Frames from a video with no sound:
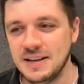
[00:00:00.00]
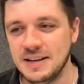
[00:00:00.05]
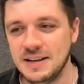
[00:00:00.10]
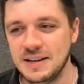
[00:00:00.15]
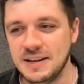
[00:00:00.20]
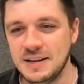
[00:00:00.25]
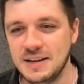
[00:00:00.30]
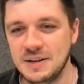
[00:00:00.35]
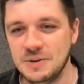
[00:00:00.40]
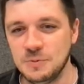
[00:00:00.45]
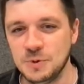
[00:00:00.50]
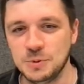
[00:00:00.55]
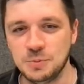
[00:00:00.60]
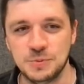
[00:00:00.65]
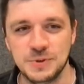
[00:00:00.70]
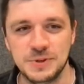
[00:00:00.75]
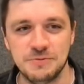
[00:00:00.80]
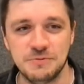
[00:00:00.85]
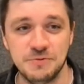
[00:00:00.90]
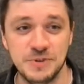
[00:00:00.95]
Uh,
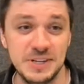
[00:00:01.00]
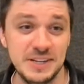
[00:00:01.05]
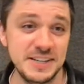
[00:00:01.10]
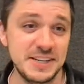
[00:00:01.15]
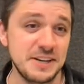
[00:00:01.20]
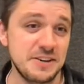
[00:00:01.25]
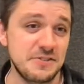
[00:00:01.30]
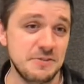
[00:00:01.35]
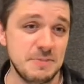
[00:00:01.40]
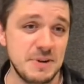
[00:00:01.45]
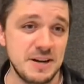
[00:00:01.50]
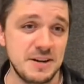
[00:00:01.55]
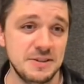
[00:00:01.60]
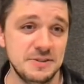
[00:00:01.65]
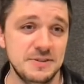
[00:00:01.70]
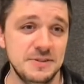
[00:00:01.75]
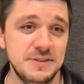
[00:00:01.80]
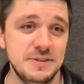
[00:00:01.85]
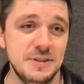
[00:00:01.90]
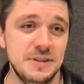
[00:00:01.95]
what we really care
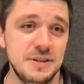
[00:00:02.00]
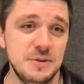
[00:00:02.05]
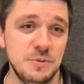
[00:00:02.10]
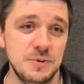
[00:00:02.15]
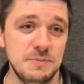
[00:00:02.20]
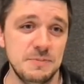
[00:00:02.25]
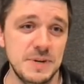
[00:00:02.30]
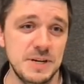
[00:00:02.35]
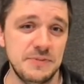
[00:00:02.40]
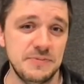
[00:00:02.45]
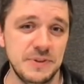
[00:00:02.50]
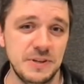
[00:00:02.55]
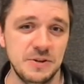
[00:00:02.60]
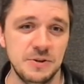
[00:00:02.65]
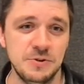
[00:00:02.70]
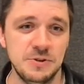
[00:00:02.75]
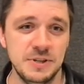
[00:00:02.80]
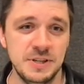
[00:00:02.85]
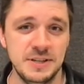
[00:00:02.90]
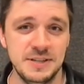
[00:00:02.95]
about uh, with
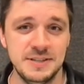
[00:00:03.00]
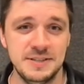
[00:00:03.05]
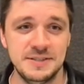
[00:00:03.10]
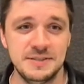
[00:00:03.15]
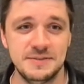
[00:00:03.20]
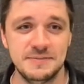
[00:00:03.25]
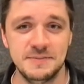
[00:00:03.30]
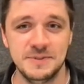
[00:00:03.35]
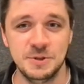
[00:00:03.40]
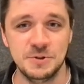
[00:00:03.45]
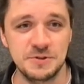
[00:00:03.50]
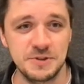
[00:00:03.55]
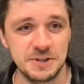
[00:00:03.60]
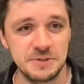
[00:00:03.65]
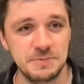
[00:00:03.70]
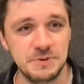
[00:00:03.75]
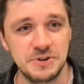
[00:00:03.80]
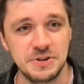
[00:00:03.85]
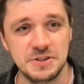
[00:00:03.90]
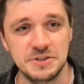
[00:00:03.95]
Metaflow is user
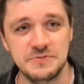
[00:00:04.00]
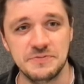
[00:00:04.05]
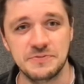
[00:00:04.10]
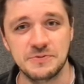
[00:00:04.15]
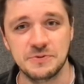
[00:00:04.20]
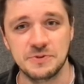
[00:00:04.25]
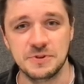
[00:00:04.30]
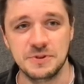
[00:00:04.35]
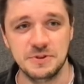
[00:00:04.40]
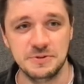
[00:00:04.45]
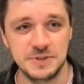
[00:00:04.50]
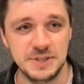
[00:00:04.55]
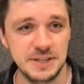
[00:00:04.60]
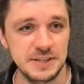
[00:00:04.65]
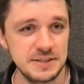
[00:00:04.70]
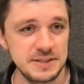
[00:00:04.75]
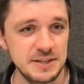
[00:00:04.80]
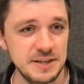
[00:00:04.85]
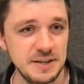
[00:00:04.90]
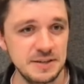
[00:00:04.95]
experience for those
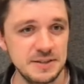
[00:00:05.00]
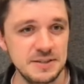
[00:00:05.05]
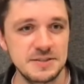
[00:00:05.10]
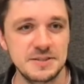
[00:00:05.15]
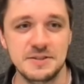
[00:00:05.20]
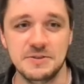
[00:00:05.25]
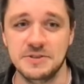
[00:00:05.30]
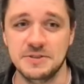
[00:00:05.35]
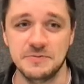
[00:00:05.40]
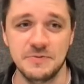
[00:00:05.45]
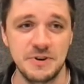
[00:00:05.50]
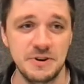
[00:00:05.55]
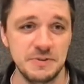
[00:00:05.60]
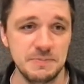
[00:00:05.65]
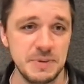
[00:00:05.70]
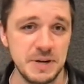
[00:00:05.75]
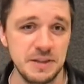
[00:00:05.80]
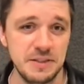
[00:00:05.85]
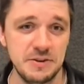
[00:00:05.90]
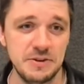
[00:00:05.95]
data scientists. It's
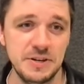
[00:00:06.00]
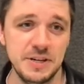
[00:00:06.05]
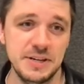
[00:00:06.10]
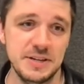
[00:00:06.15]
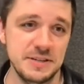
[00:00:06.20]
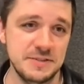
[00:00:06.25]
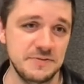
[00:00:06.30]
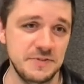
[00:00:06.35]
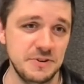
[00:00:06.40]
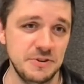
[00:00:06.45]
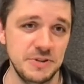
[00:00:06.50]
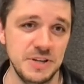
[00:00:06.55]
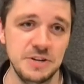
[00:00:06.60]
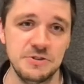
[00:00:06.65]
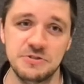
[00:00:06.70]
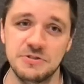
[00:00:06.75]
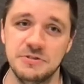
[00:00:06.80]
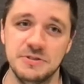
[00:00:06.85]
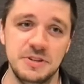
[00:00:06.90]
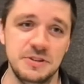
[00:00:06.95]
very Pythonic, it's very
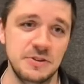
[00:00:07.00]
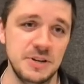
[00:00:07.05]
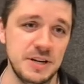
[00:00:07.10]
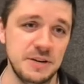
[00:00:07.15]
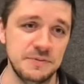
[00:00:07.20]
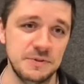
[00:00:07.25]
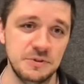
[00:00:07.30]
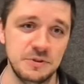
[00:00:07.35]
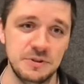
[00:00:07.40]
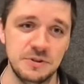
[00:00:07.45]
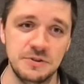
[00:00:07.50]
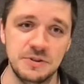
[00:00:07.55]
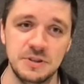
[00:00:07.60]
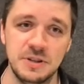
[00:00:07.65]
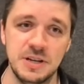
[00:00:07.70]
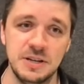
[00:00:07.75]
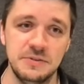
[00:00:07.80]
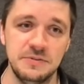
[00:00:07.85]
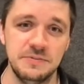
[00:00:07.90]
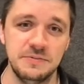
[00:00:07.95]
natural. They don't have to learn
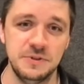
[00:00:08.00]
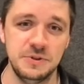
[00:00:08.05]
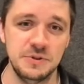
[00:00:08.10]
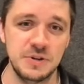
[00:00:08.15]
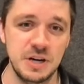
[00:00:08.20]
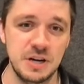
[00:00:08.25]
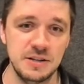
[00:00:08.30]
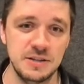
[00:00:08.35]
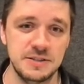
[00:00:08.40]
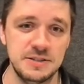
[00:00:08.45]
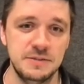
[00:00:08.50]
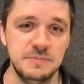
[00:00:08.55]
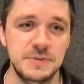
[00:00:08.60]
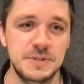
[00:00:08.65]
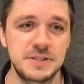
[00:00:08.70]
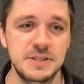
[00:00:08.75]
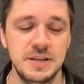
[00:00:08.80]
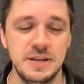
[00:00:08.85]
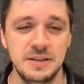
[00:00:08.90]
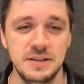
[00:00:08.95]
a lot of new
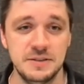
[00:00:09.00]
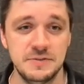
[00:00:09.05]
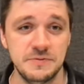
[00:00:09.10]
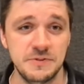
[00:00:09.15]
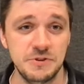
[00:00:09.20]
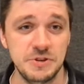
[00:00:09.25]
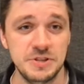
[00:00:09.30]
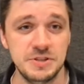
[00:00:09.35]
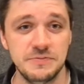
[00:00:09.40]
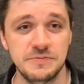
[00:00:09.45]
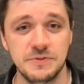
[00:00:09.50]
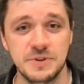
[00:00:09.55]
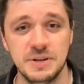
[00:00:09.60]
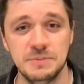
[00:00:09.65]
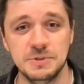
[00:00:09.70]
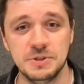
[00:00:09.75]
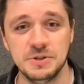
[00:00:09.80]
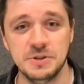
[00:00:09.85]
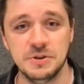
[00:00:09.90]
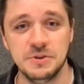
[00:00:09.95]
concepts, and it's very easy for
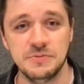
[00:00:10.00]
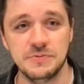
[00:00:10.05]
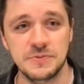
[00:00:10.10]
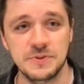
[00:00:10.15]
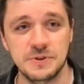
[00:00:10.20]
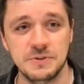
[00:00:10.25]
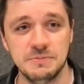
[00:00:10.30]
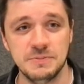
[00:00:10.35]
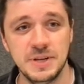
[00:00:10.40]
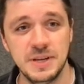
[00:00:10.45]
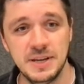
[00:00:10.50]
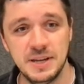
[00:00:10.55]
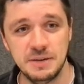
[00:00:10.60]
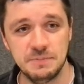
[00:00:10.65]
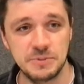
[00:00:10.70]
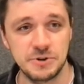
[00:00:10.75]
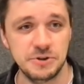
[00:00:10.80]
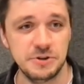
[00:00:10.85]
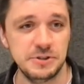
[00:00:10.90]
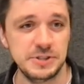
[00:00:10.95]
them to go from
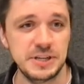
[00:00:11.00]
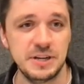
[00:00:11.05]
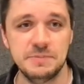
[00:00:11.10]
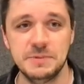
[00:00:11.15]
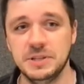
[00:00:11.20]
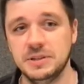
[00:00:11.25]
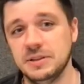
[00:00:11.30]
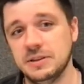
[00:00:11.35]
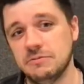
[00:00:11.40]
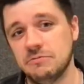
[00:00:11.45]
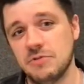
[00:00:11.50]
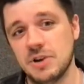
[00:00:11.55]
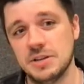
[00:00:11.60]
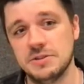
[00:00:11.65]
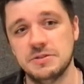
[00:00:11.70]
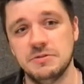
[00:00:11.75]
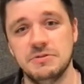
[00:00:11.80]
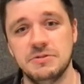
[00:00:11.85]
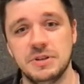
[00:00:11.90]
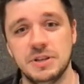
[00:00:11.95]
a prototype that
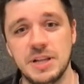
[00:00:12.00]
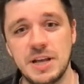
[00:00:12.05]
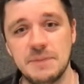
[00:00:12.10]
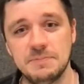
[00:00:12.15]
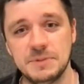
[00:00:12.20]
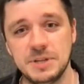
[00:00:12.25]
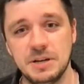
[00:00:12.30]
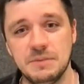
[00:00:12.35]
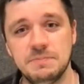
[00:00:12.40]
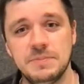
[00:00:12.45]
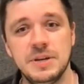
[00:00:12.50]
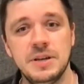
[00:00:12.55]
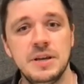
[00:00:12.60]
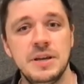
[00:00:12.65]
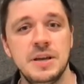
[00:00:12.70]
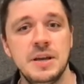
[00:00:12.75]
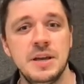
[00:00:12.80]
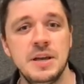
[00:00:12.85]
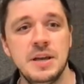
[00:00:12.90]
runs on their laptop